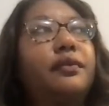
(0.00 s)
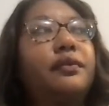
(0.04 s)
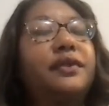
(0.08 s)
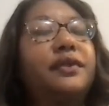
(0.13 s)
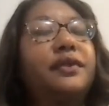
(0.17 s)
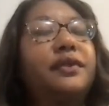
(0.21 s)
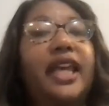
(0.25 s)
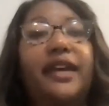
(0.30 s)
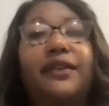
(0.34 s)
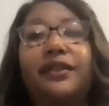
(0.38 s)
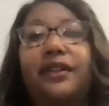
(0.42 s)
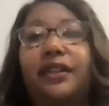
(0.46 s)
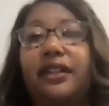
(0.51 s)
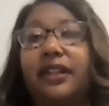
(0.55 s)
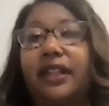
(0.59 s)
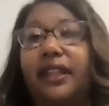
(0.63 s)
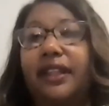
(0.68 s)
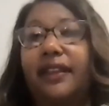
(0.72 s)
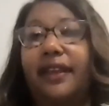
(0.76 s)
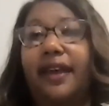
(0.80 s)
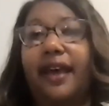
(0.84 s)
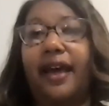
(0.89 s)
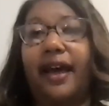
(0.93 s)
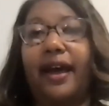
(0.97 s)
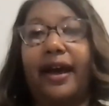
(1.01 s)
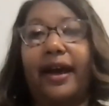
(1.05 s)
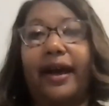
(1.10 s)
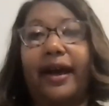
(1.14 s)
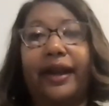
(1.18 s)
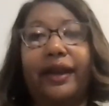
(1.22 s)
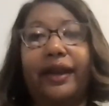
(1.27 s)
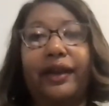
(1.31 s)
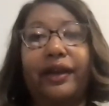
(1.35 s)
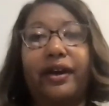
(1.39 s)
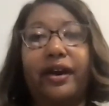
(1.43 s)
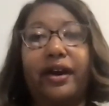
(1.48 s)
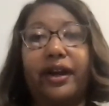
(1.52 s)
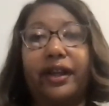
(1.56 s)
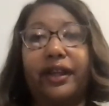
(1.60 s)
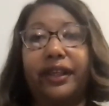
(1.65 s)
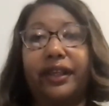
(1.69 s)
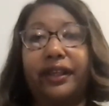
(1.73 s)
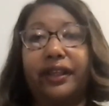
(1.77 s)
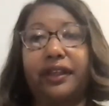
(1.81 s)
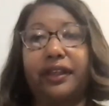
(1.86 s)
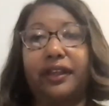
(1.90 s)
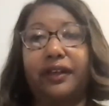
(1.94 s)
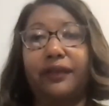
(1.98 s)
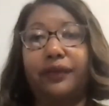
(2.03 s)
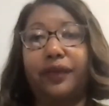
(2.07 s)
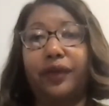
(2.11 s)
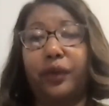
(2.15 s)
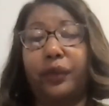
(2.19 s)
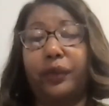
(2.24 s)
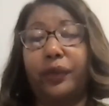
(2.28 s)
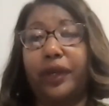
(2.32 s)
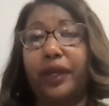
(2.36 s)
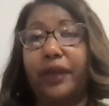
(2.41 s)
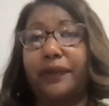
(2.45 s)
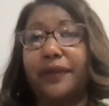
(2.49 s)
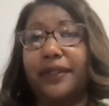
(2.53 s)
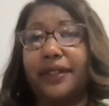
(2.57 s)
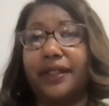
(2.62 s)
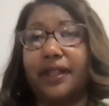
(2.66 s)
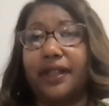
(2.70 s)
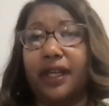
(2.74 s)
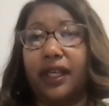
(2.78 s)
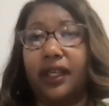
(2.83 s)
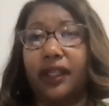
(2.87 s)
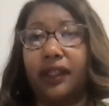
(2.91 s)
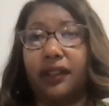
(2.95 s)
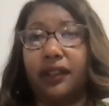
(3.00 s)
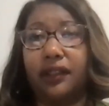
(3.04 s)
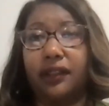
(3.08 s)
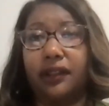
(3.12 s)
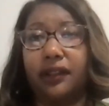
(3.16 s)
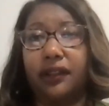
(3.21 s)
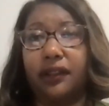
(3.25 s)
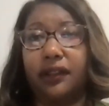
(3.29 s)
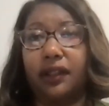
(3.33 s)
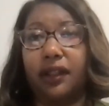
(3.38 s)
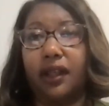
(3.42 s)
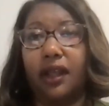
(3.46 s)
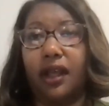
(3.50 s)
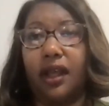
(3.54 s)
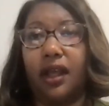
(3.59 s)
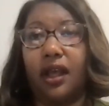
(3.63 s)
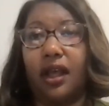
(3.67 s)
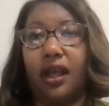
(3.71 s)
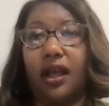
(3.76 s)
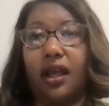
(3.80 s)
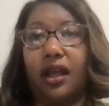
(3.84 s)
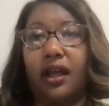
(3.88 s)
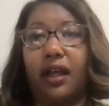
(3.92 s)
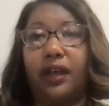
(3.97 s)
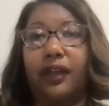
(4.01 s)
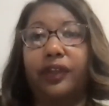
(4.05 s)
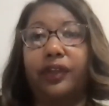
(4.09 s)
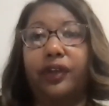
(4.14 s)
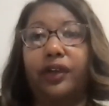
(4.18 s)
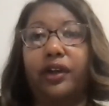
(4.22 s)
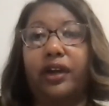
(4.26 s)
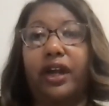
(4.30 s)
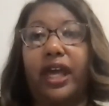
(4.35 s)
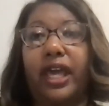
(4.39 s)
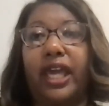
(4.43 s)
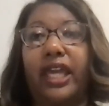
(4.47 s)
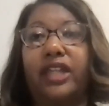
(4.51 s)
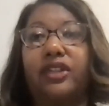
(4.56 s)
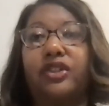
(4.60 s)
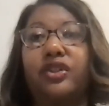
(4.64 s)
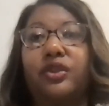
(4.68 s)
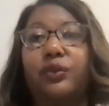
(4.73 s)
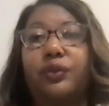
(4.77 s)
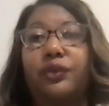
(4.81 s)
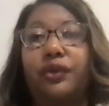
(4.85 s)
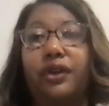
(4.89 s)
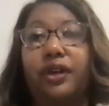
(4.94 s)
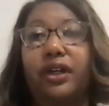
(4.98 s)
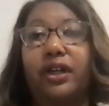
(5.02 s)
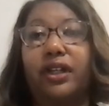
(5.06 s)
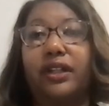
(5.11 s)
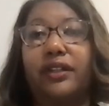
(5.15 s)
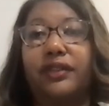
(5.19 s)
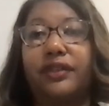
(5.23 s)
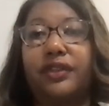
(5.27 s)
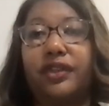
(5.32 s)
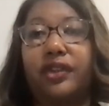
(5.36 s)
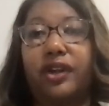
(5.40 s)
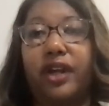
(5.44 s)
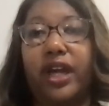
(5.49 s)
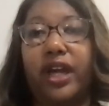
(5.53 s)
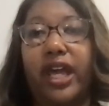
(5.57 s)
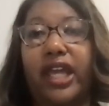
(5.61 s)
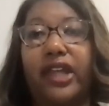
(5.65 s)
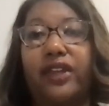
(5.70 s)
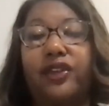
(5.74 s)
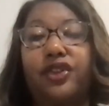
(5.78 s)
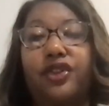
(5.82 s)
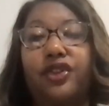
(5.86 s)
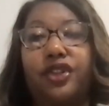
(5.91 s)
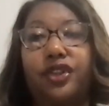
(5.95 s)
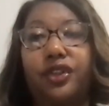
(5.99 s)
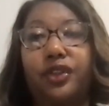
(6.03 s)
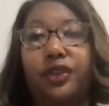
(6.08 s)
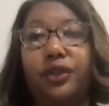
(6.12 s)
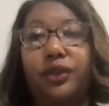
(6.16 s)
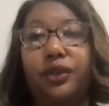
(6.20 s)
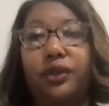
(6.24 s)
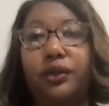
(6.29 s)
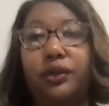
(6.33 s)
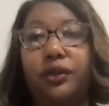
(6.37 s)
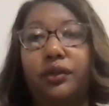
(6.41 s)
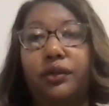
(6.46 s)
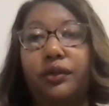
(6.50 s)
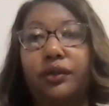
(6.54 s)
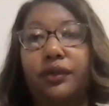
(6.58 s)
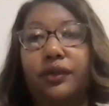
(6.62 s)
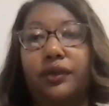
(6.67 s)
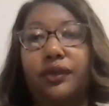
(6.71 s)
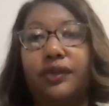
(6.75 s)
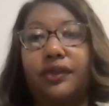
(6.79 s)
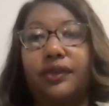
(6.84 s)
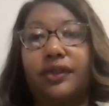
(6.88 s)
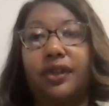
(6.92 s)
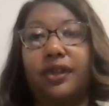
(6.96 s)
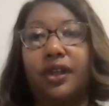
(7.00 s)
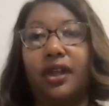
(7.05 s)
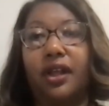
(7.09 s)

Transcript: Definitely the hierarchy of your website, your H1s, your H2s,